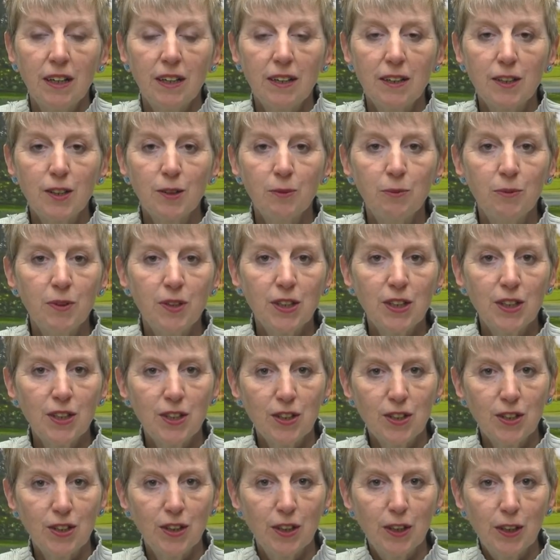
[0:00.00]
There's some
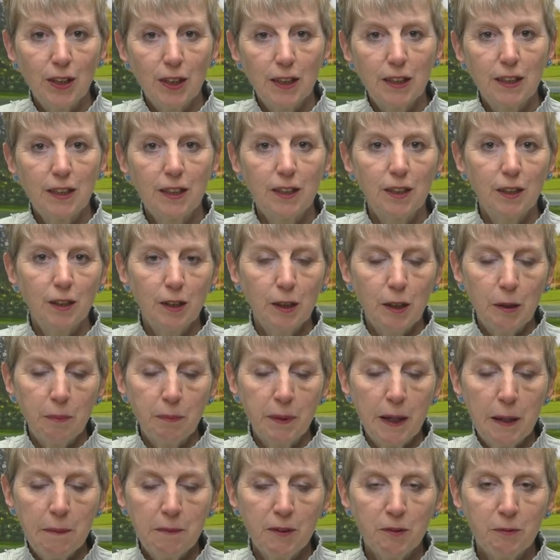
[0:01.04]
research that the
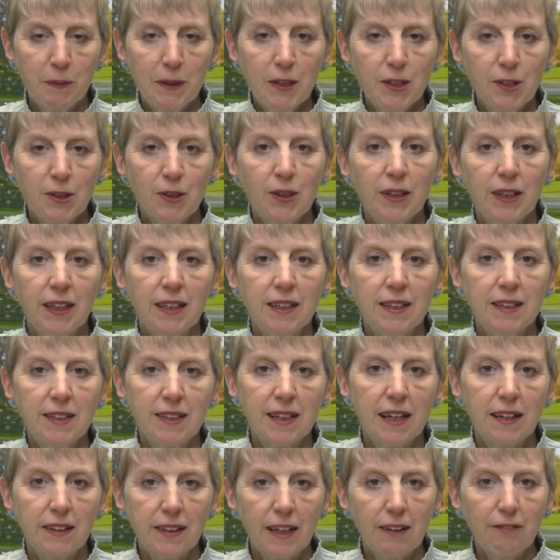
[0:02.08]
people have been doing in
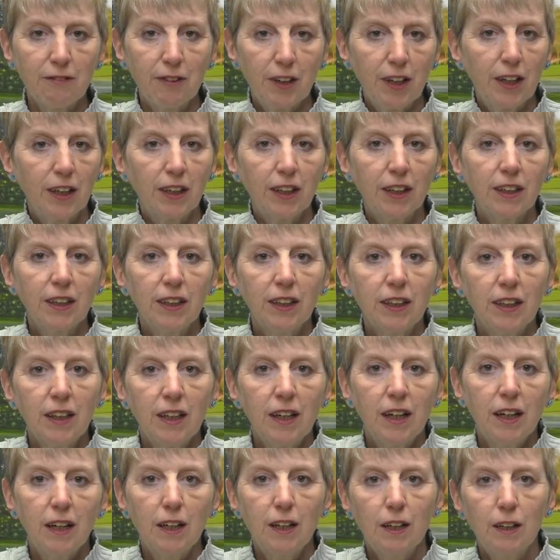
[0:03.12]
South Africa,
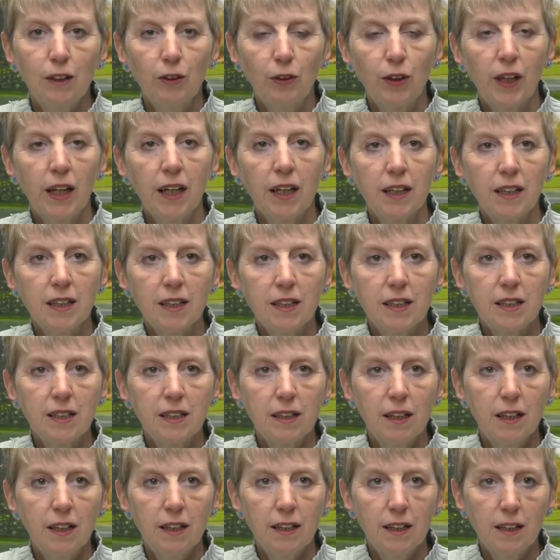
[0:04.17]
looking at
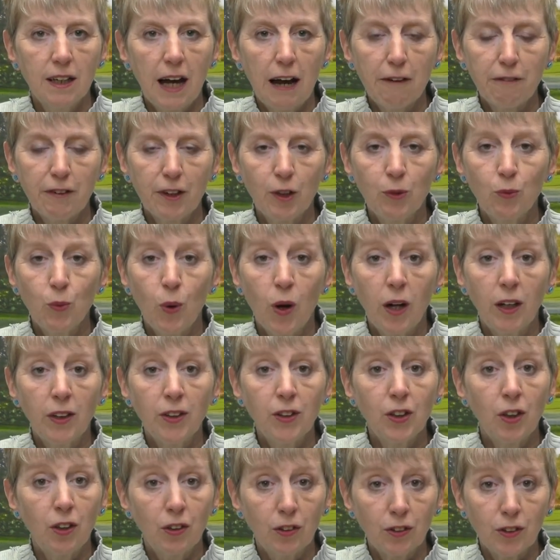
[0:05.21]
African wild
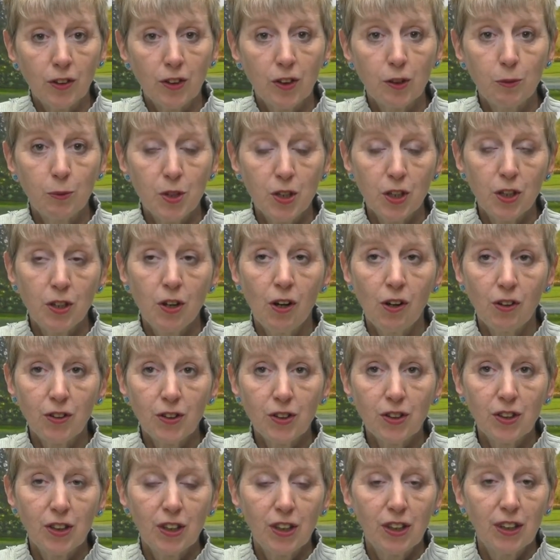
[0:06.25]
dogs, which are
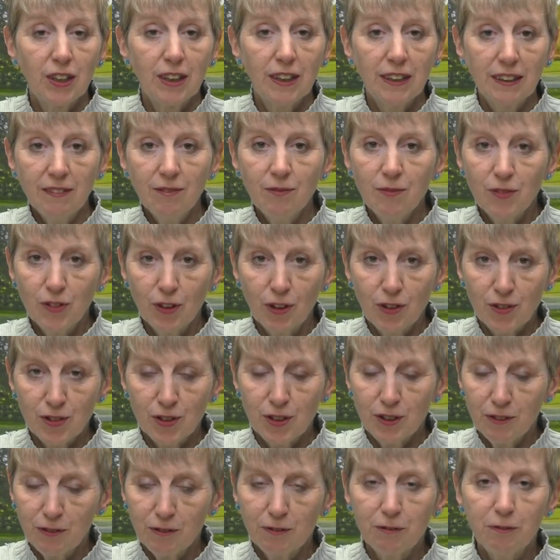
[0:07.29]
not dogs that
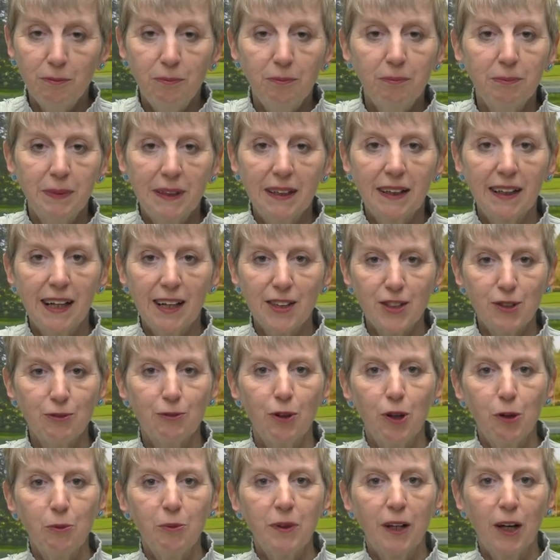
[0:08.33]
have been allowed to
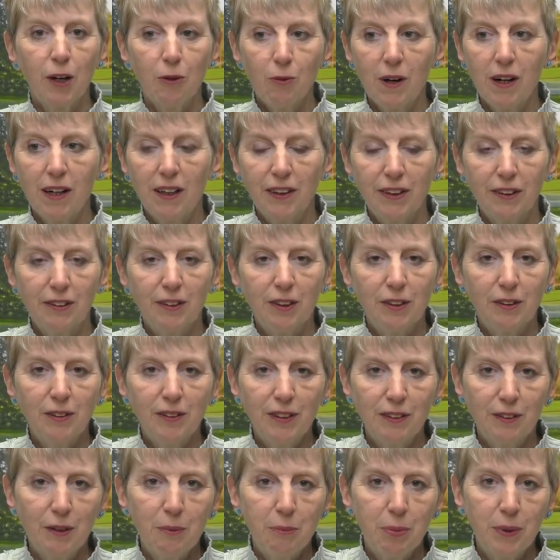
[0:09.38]
roam and go wild.
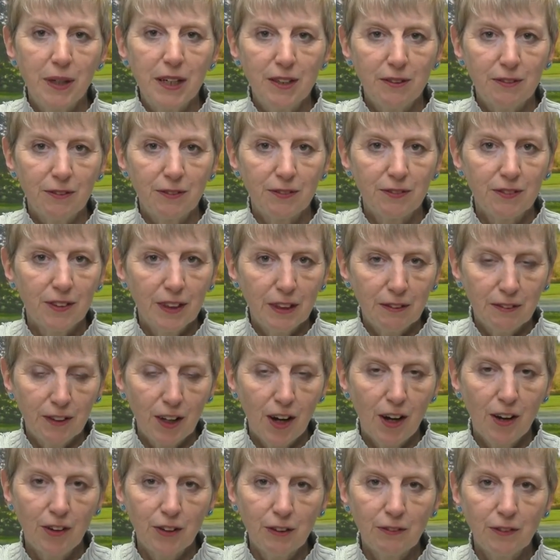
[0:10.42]
They're a breed of
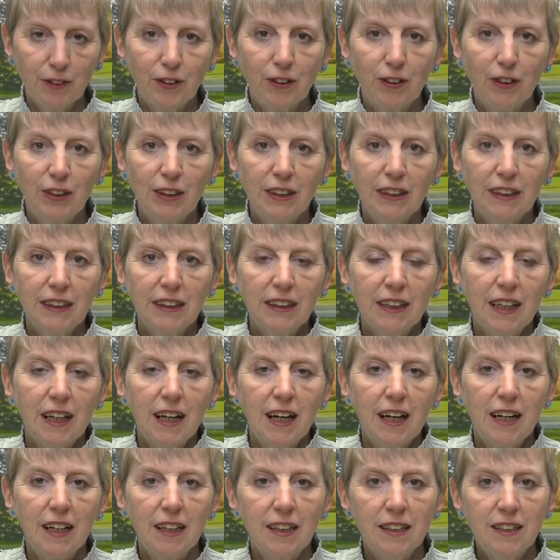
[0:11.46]
carnivore.
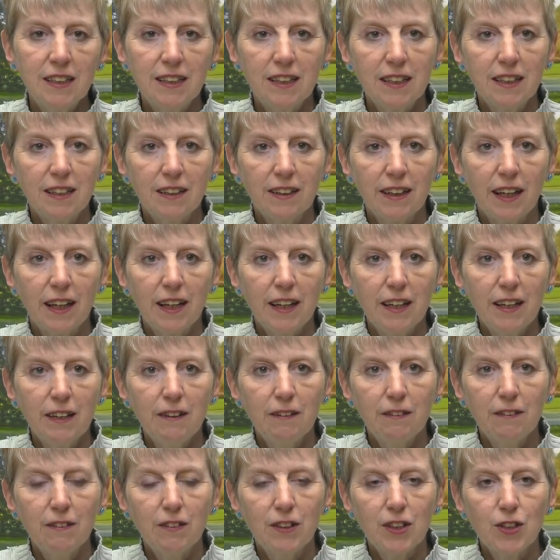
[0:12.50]
And they
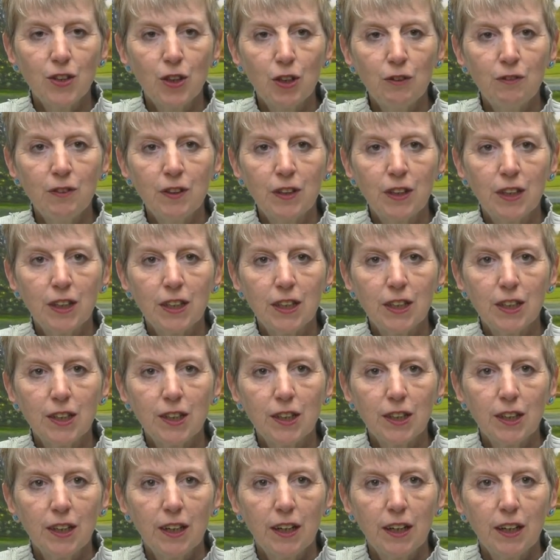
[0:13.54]
discovered that